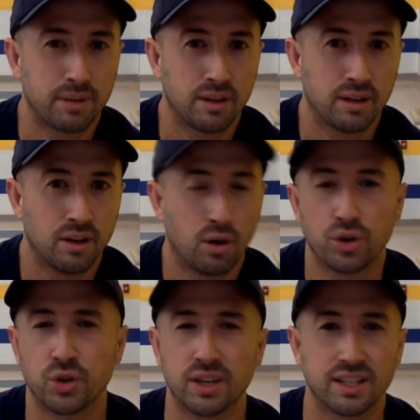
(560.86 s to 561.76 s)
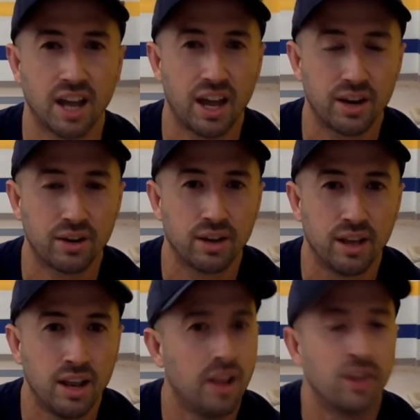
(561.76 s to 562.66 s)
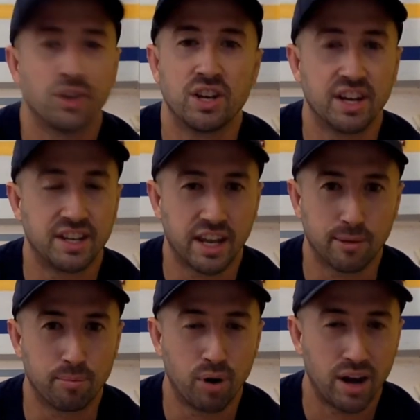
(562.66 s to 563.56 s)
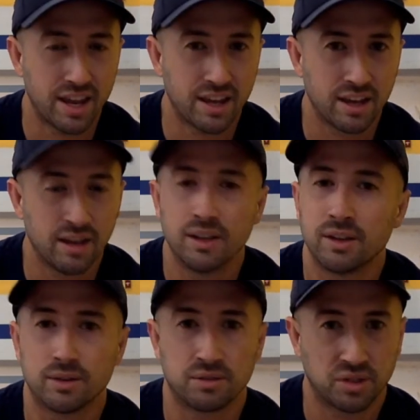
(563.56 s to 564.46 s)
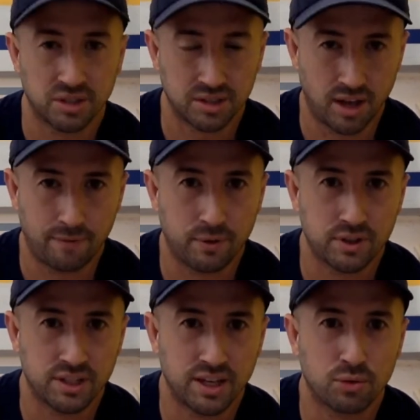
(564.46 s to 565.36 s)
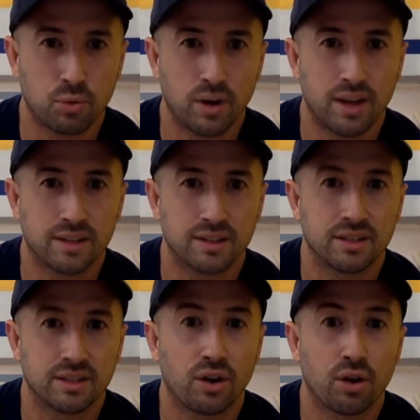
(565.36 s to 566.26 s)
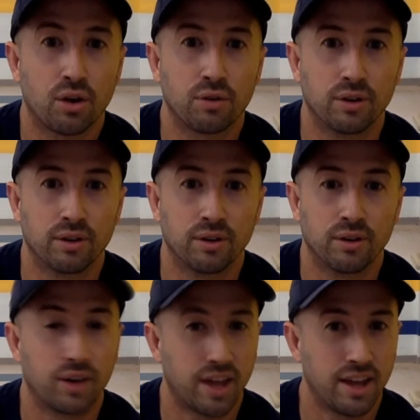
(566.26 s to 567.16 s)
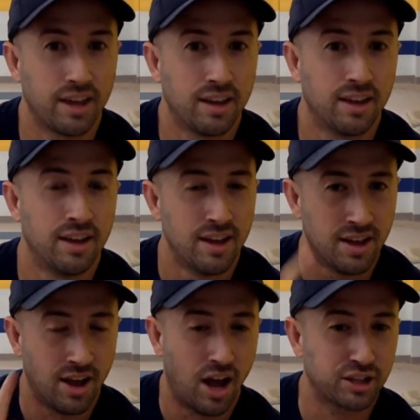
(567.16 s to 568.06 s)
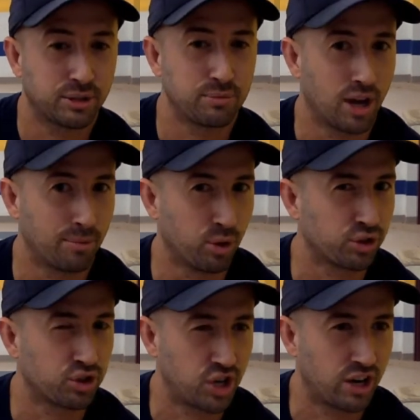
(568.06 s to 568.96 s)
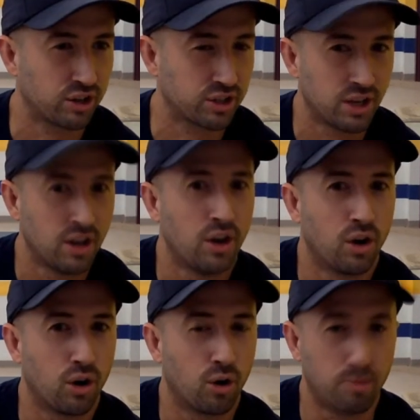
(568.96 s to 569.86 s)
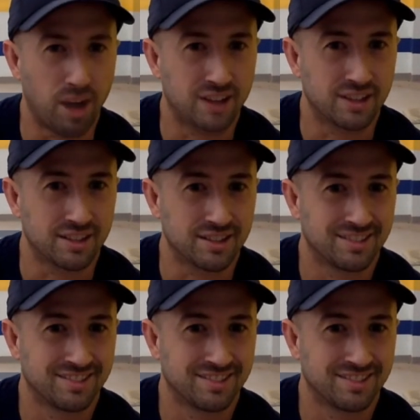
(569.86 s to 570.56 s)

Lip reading: or you get tired, you need to take a break, just stop for a sec, rest, and start over, okay? Awesome job. Those are chairs or boxes.